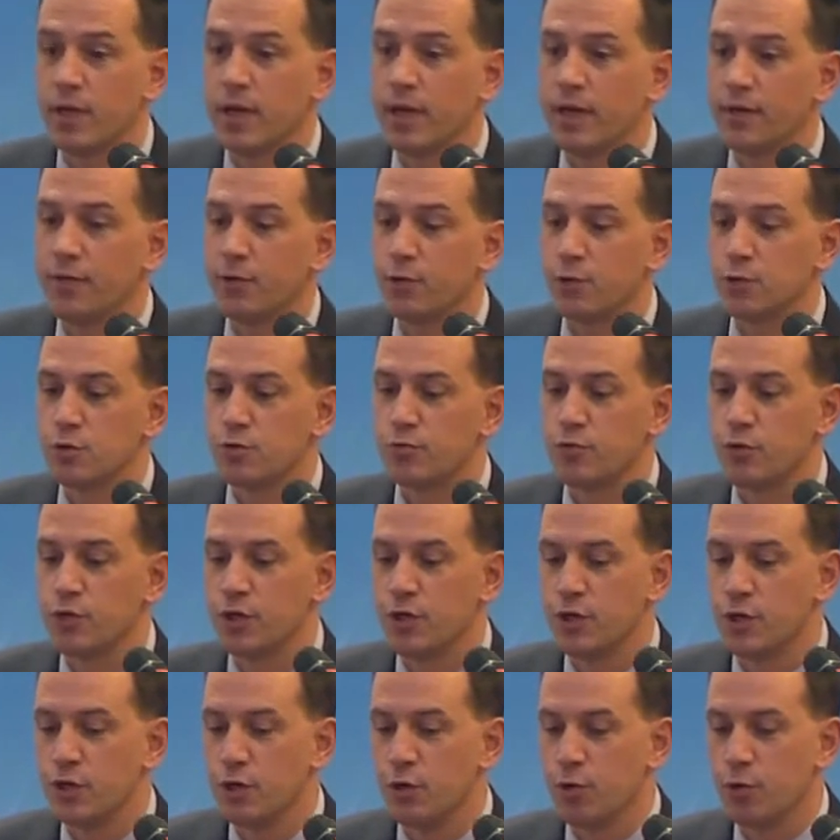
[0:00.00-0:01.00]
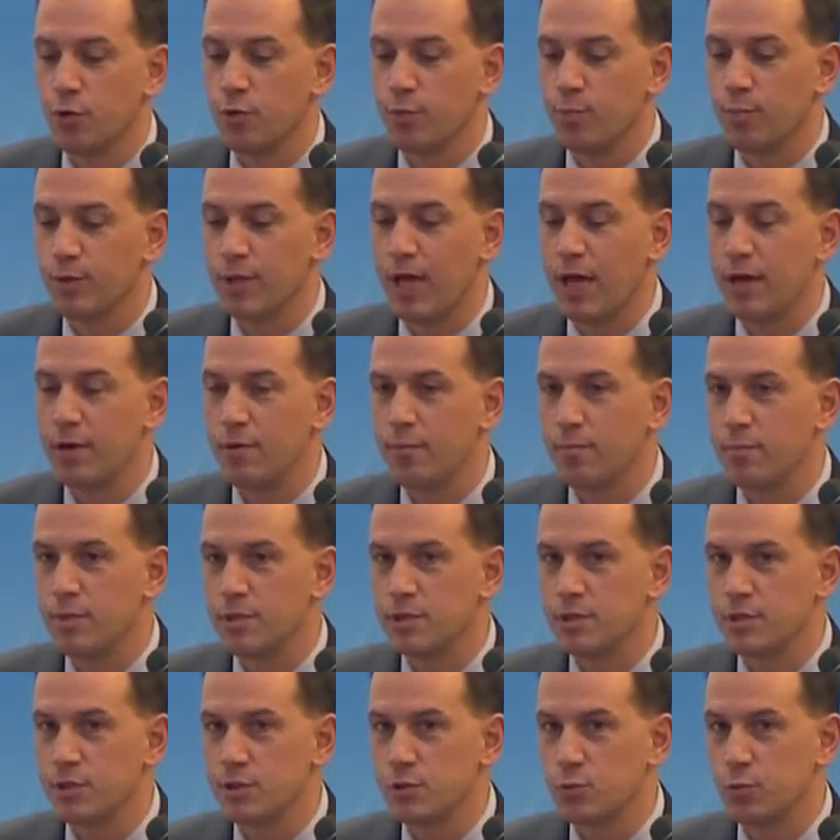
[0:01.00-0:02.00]
and those of you that know the platinum
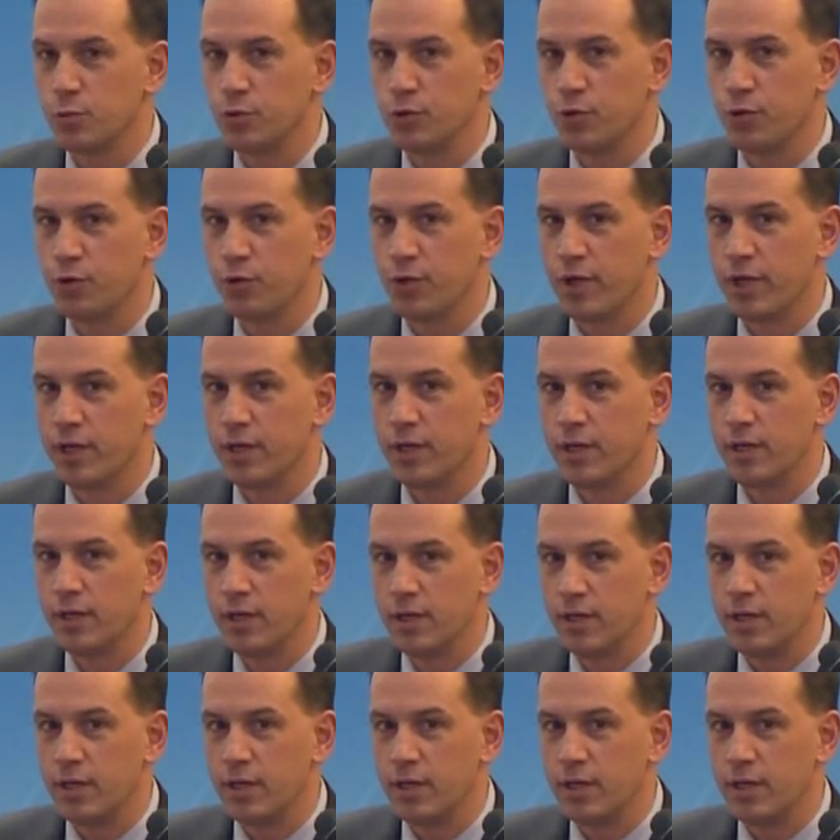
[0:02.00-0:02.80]
business will know that